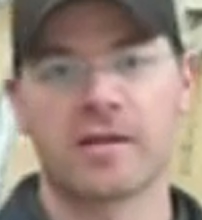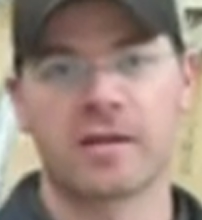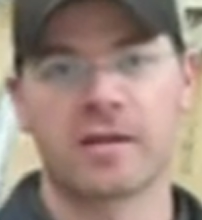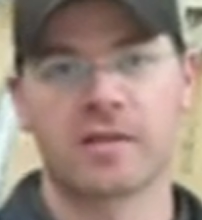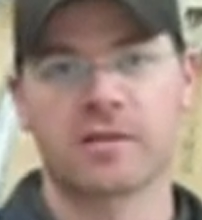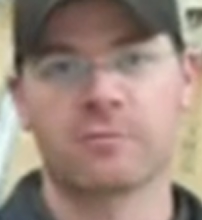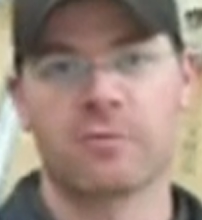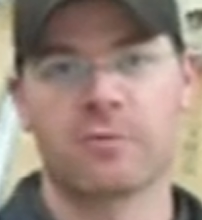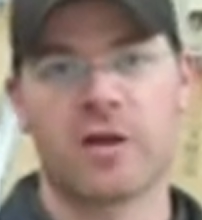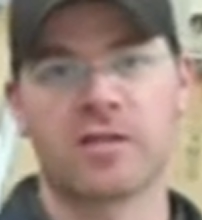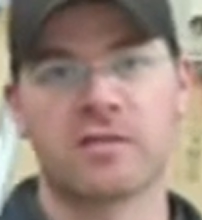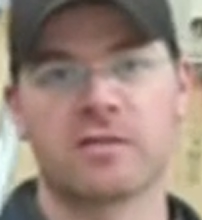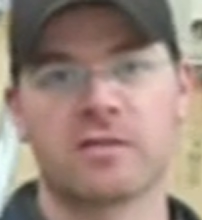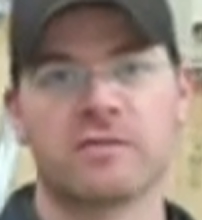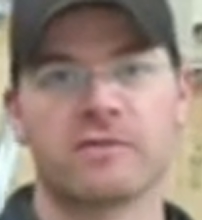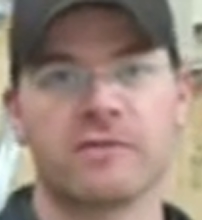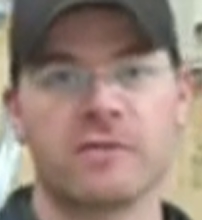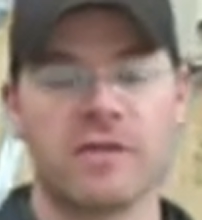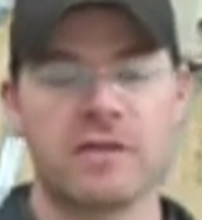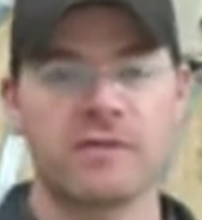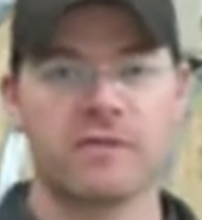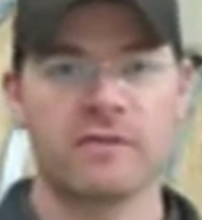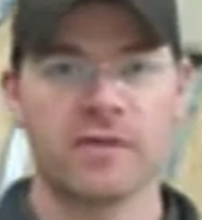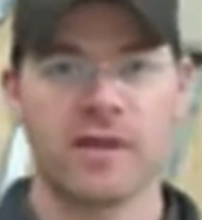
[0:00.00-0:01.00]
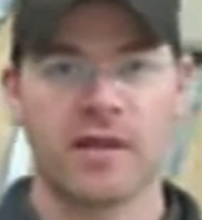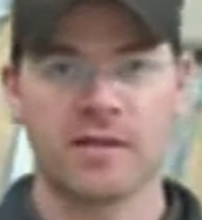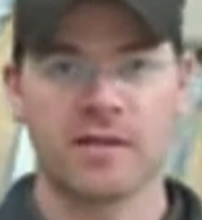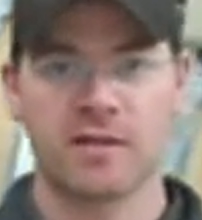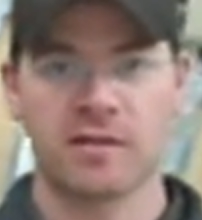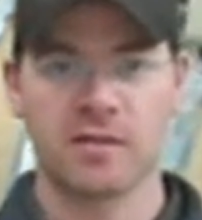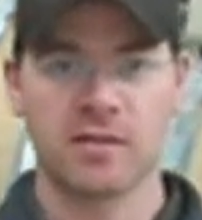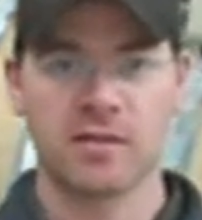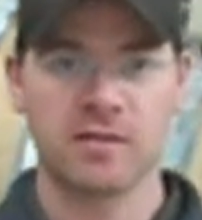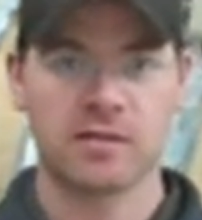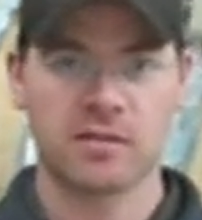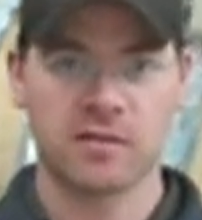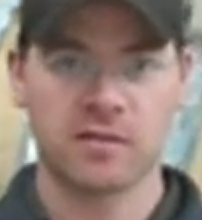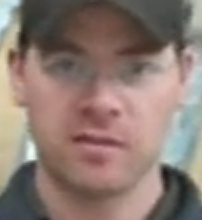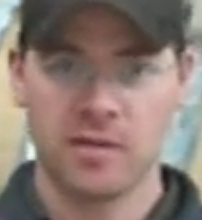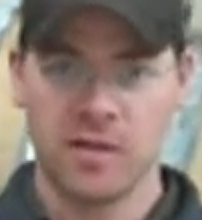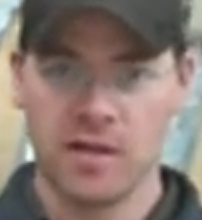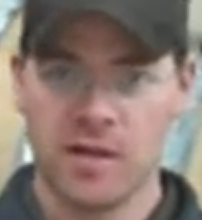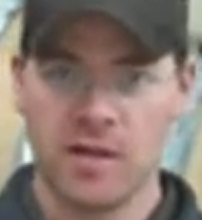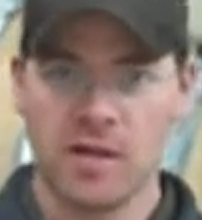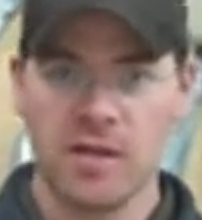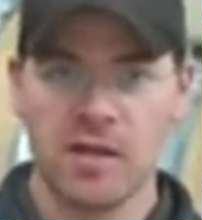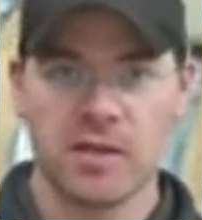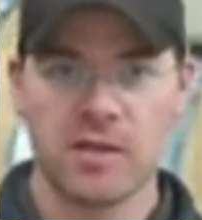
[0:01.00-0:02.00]
and expressive. Even at this
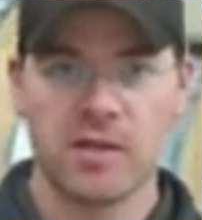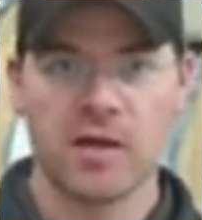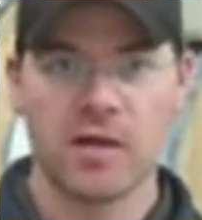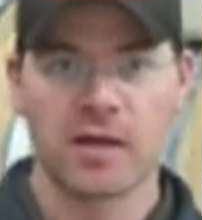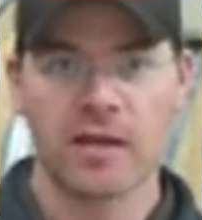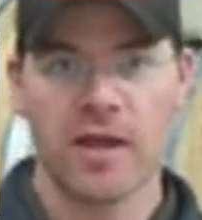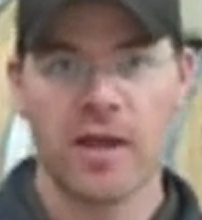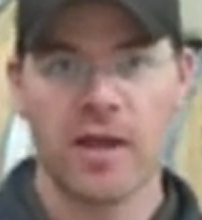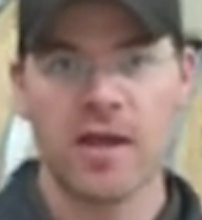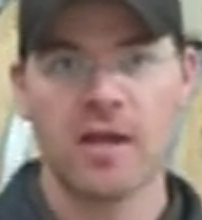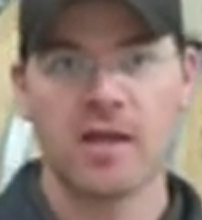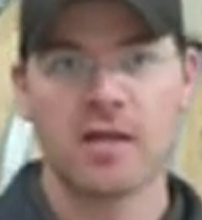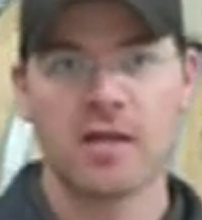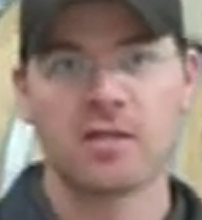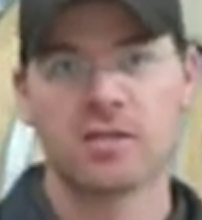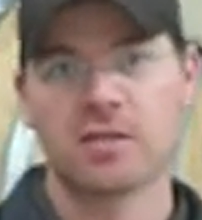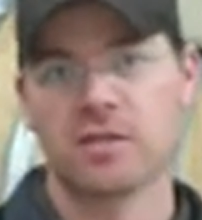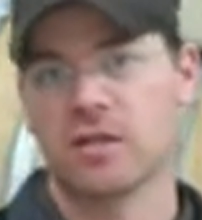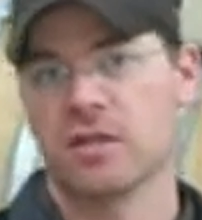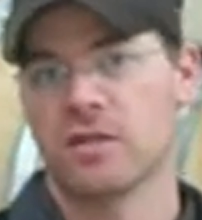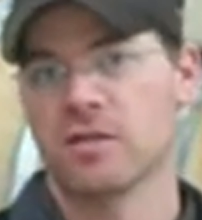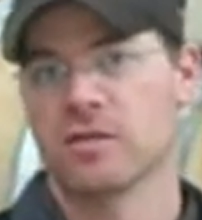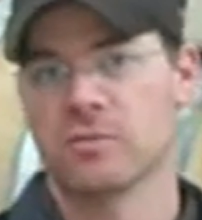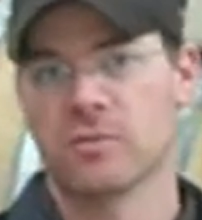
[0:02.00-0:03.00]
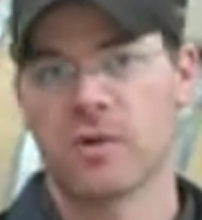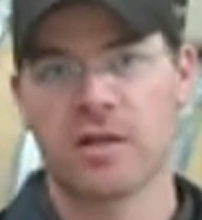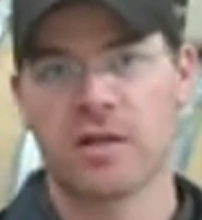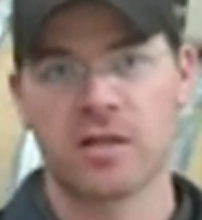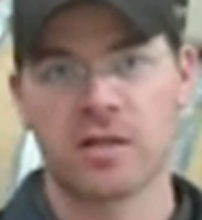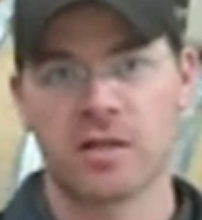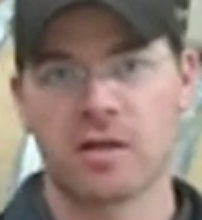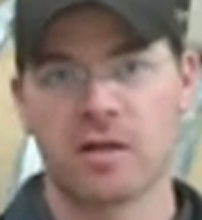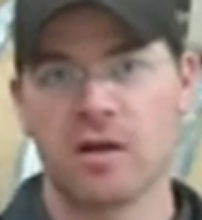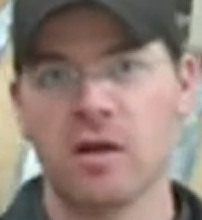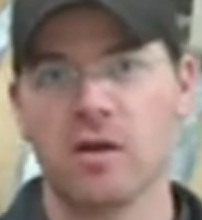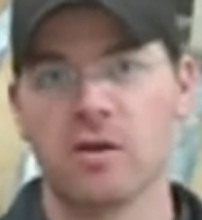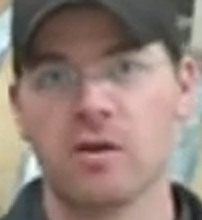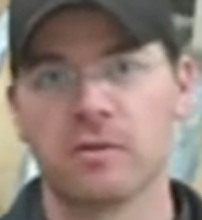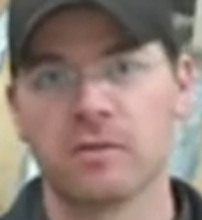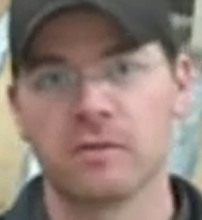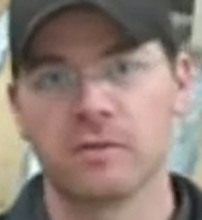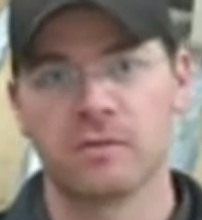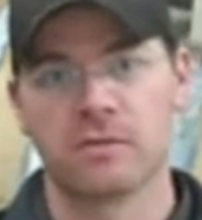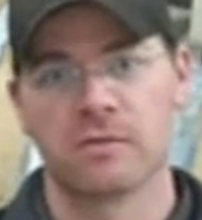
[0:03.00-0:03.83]
young age, it's ready to go.